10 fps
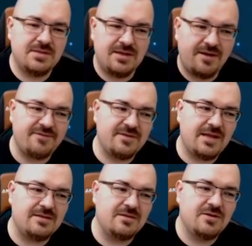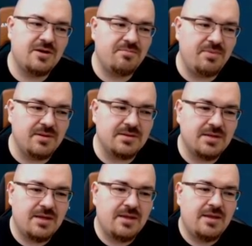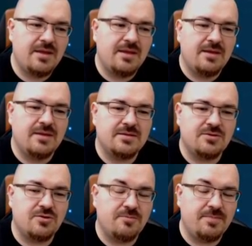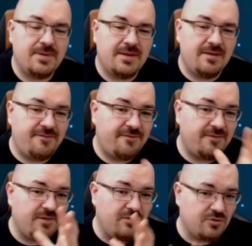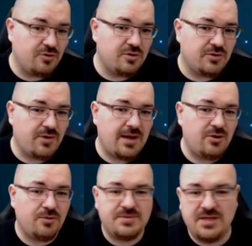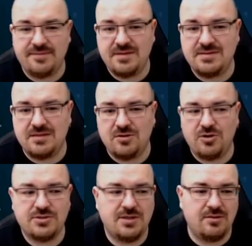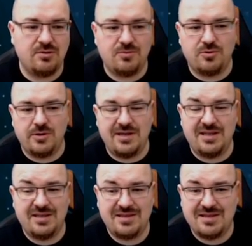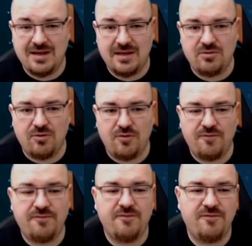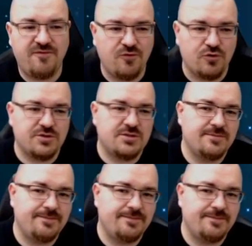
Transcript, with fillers: And after that, the third build is gonna be if you're gonna rally objectives in the Lost Kingdom or any kind of forts.